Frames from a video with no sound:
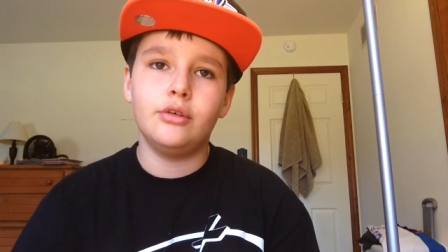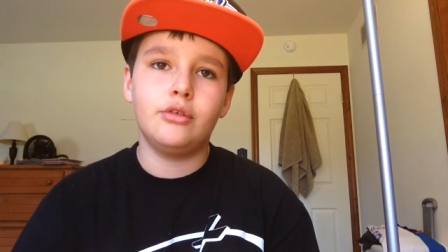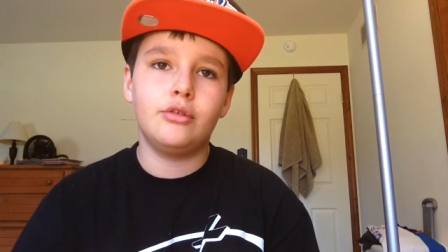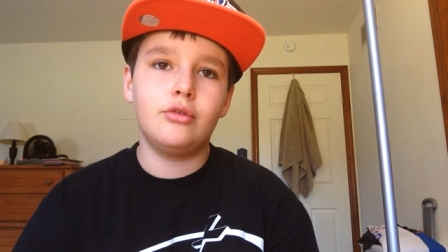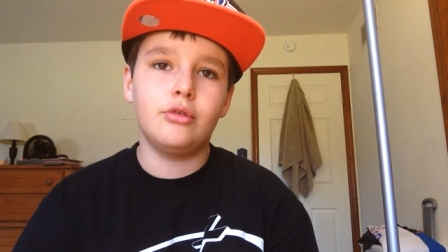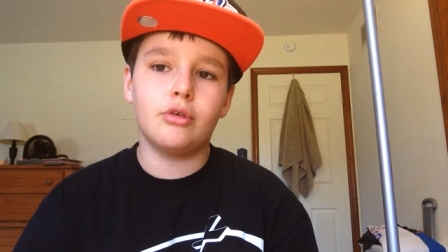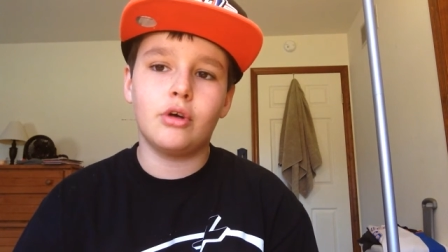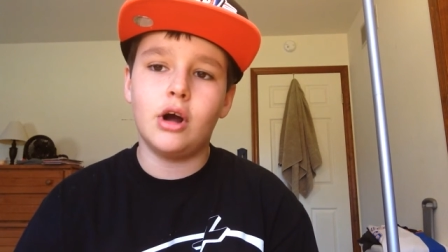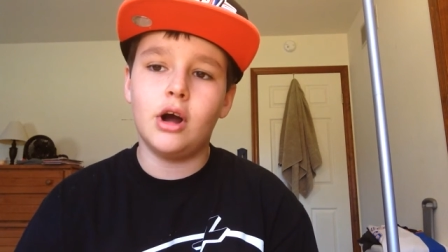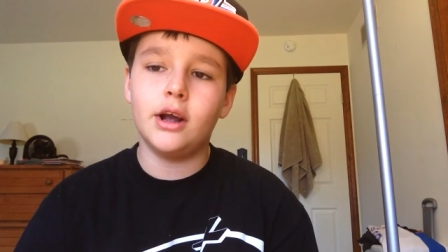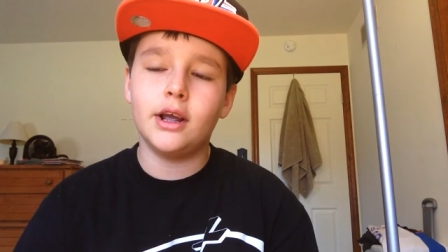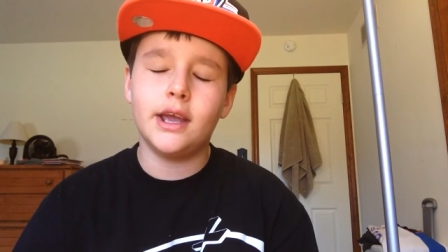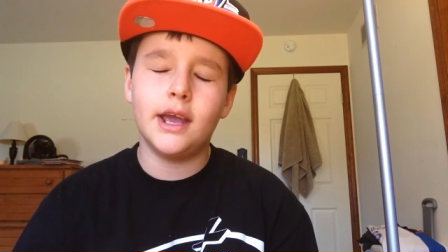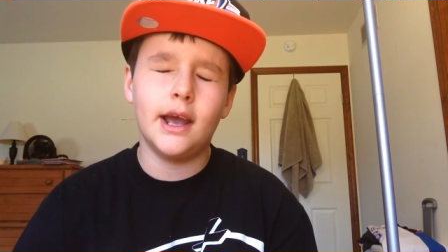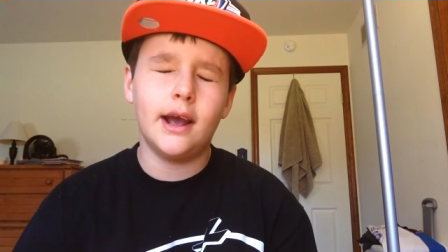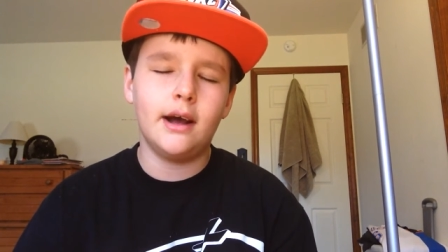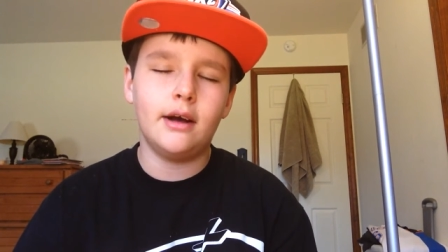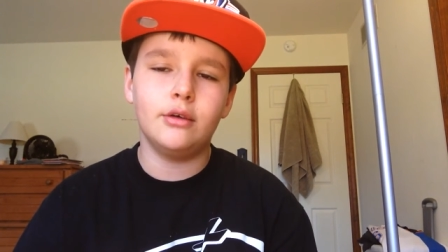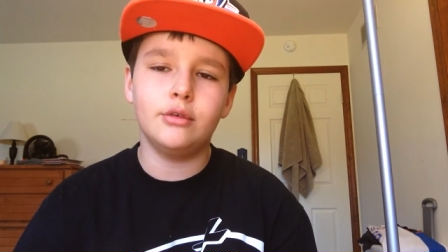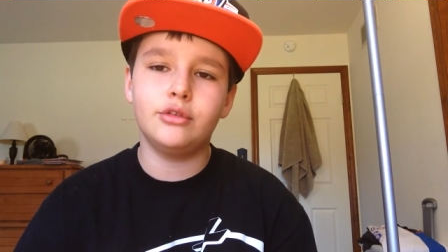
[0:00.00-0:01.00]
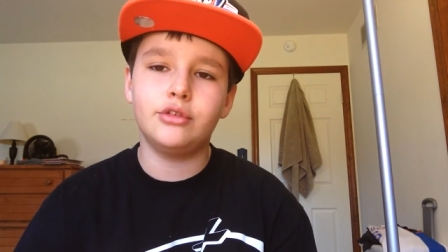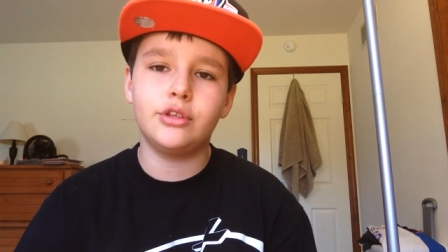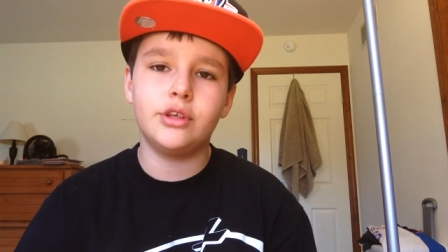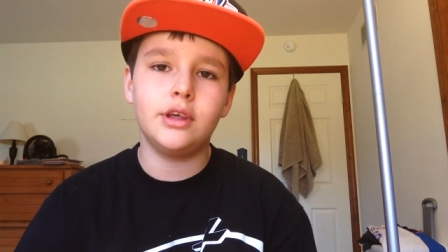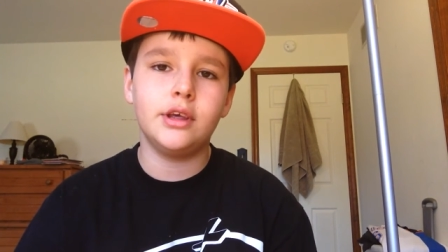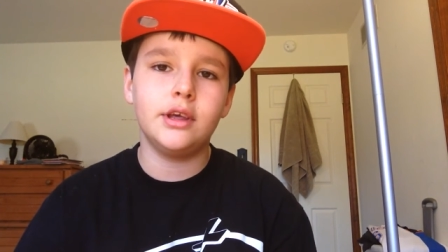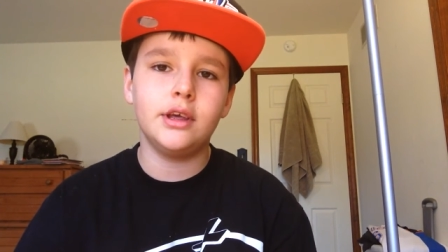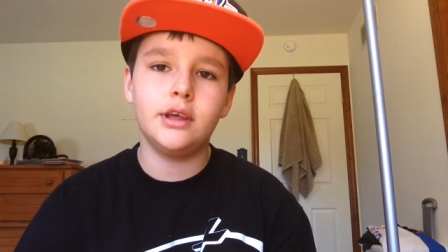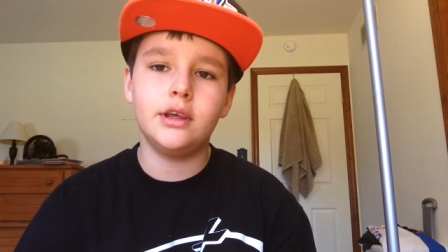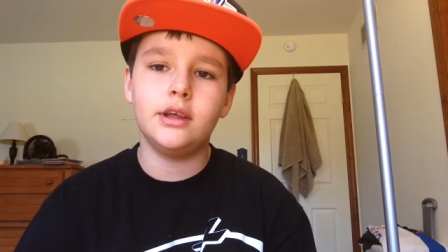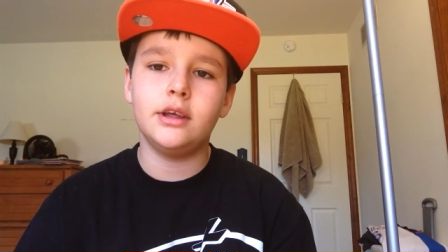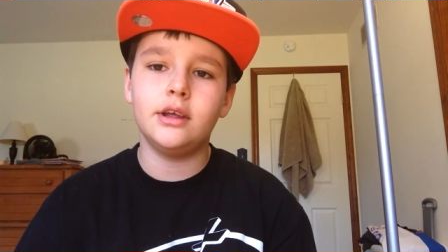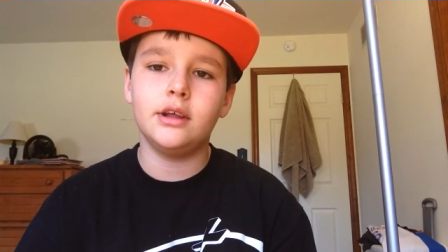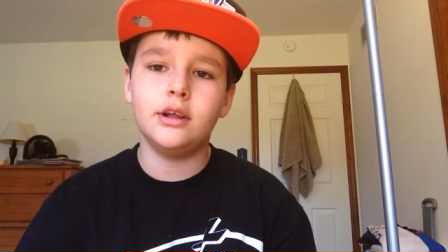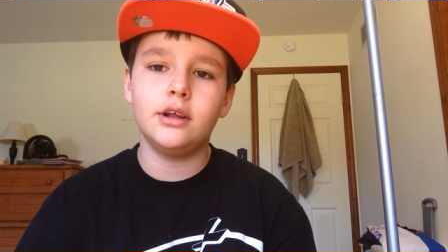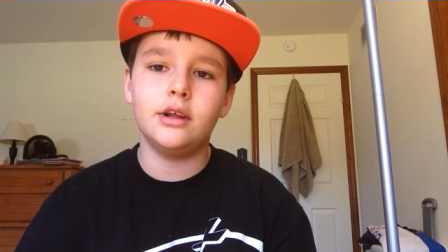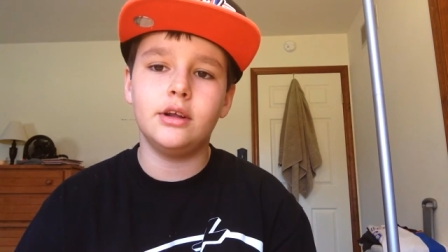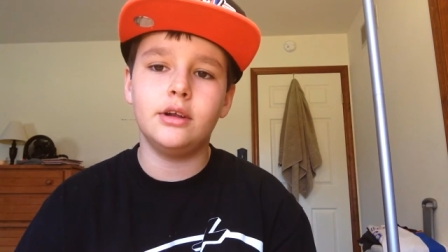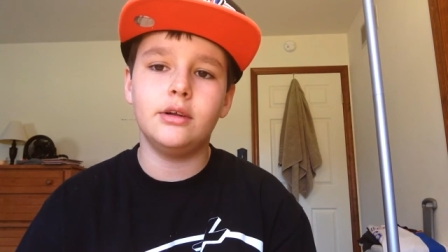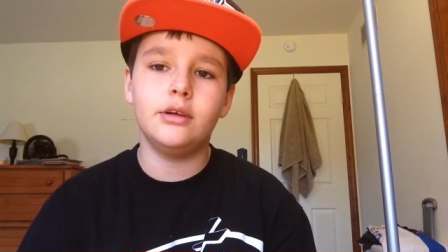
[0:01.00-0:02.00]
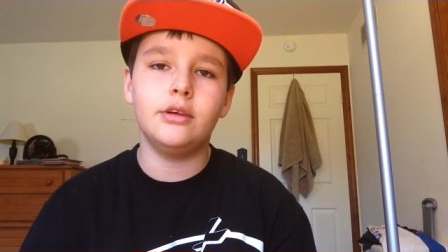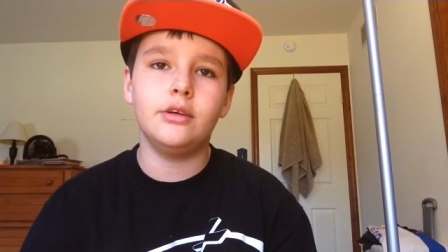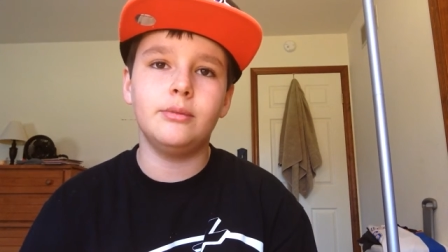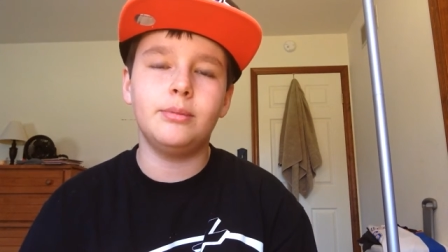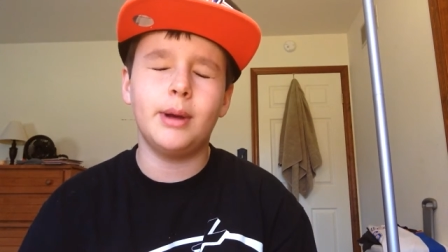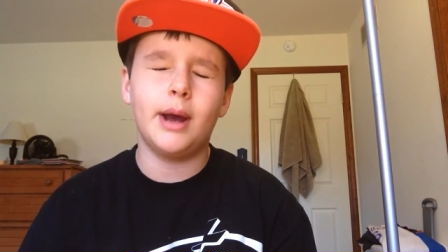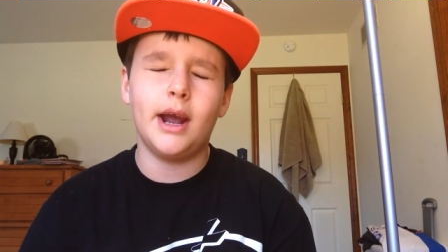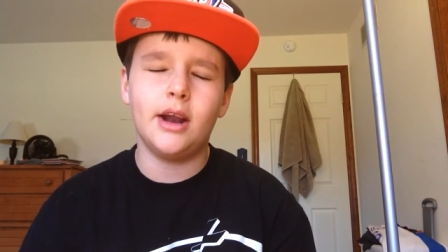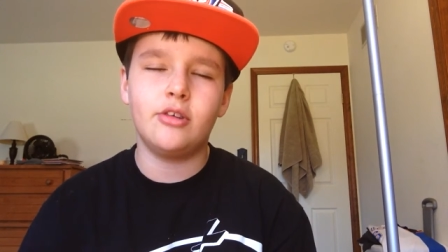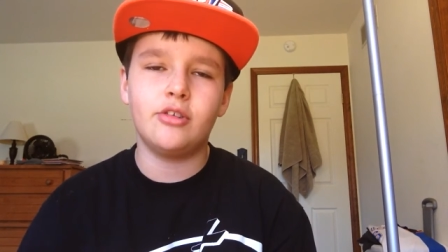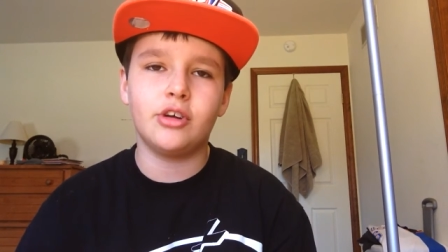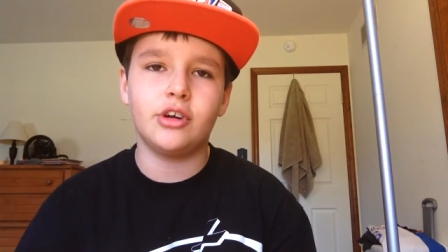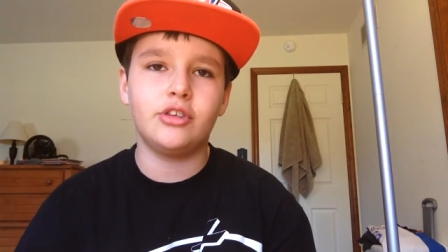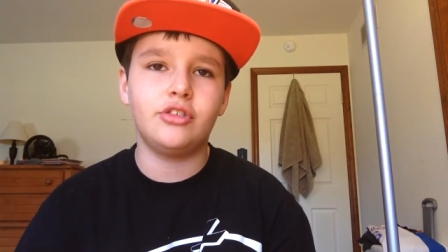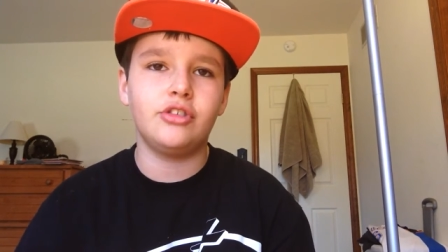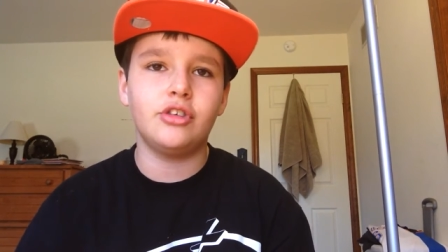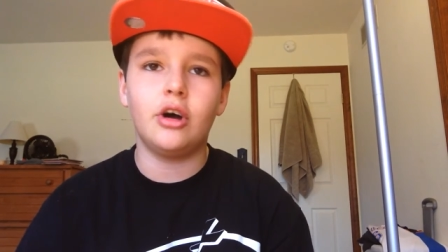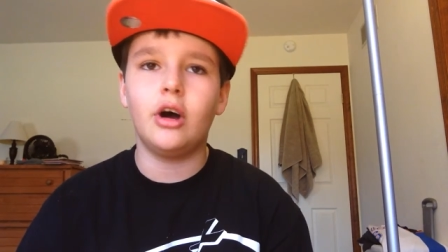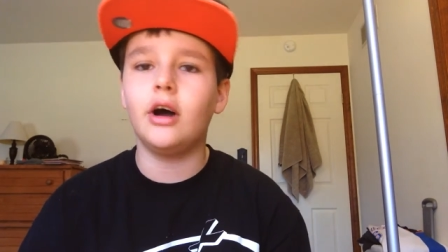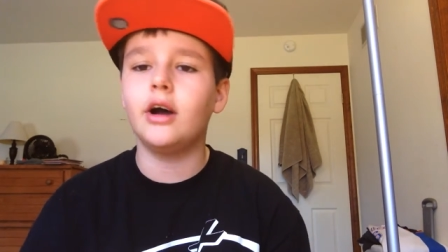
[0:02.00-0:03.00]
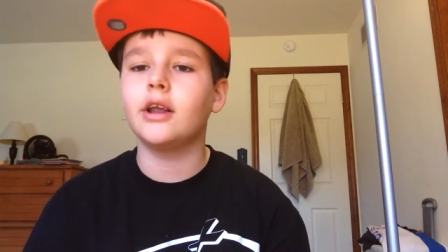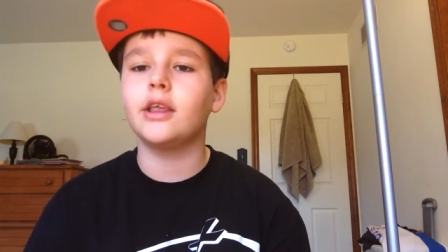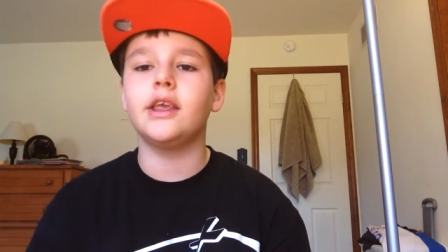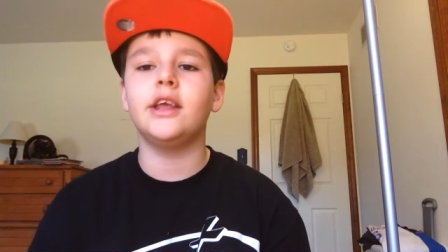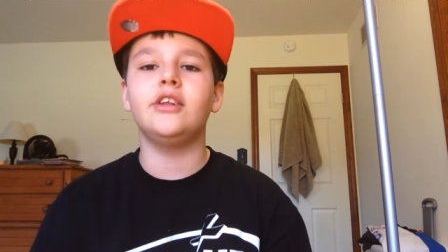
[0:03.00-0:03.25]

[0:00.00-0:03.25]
Gronkowski, Patrick Chung.